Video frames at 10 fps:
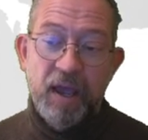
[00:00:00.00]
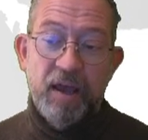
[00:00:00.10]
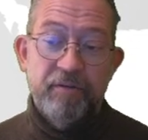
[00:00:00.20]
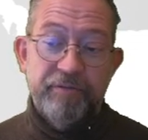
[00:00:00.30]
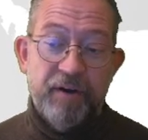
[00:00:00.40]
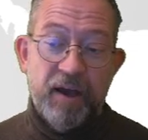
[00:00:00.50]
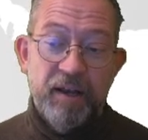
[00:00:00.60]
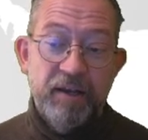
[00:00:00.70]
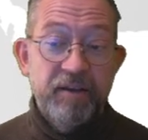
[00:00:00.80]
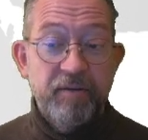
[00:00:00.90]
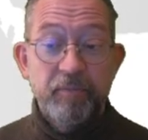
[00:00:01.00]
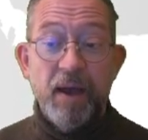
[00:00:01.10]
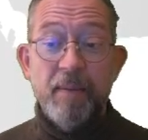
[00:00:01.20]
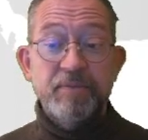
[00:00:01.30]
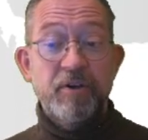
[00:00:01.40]
And finally,
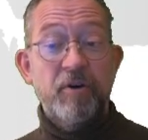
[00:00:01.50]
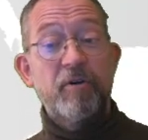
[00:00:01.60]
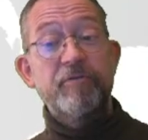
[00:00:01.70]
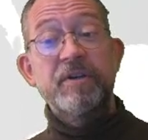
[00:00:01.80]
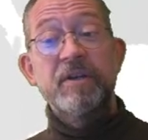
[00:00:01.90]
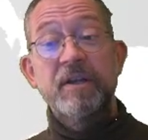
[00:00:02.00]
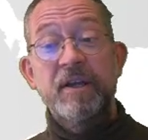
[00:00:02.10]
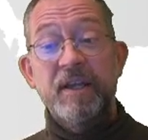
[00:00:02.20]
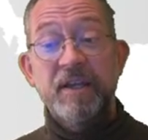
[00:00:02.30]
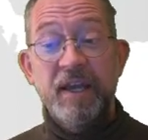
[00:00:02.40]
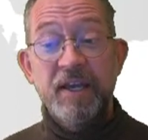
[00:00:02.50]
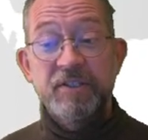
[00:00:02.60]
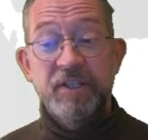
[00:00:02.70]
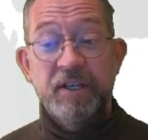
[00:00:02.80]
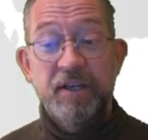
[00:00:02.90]
maps are often
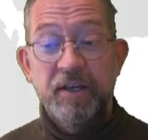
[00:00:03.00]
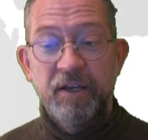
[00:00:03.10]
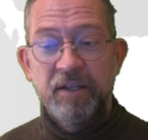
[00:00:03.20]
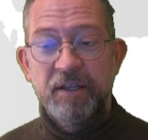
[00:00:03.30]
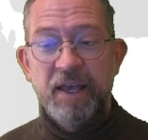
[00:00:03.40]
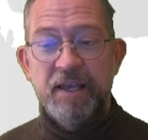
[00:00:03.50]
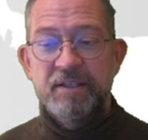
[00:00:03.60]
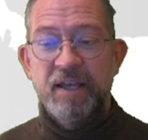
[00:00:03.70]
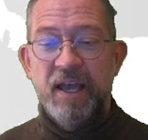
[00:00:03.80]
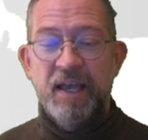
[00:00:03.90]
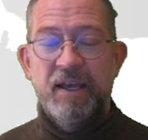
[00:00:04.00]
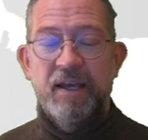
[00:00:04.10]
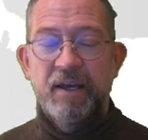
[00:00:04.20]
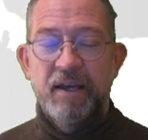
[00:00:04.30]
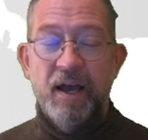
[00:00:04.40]
engaging. There's a
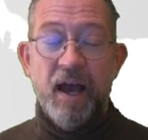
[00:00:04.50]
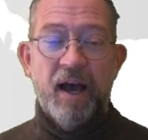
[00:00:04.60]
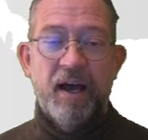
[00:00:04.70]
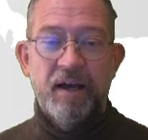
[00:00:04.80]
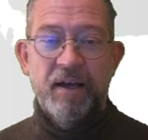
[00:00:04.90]
ah,